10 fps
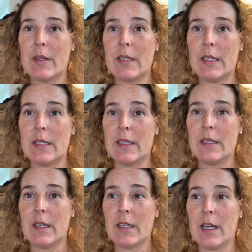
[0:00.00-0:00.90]

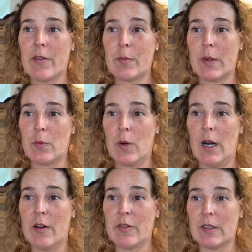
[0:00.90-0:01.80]
the government will
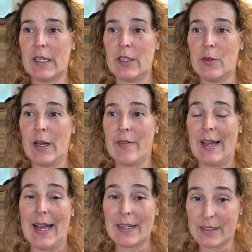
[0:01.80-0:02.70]
often let you have
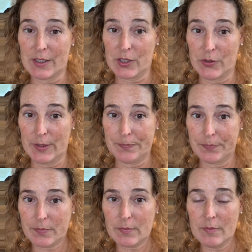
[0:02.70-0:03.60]
access to it.
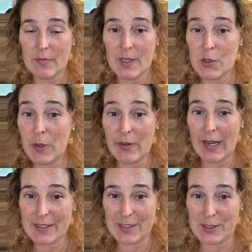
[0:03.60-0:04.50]
So we have
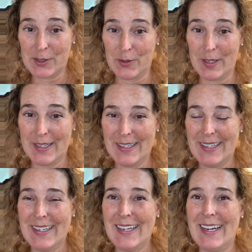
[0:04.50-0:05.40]
access to it,
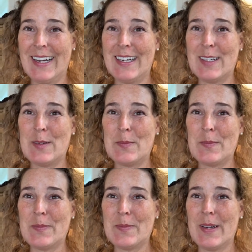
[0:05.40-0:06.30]

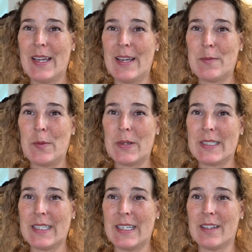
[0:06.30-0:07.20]
and we went
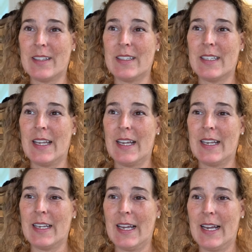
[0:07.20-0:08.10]
to England,
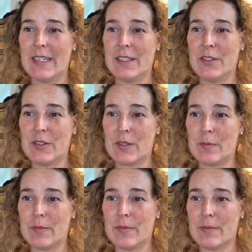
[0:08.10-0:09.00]
and I had to do
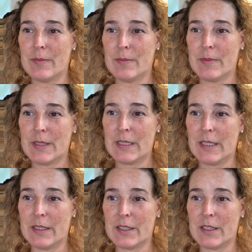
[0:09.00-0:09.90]
some
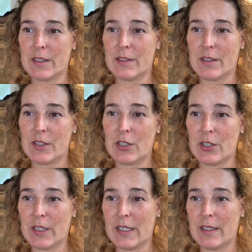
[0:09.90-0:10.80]
studies to
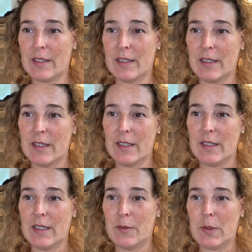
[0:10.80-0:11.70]
start in.
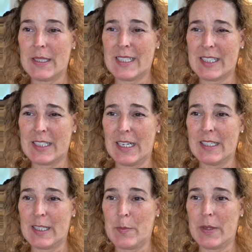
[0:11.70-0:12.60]
When I say
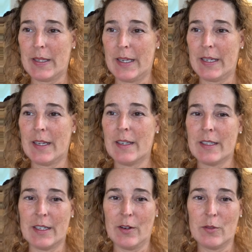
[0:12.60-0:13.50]
studies, I mean, like,
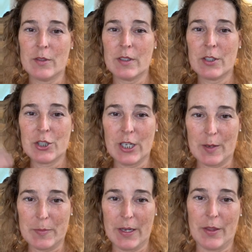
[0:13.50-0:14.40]
you know,
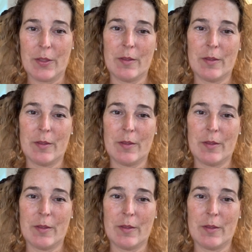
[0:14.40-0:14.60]
check my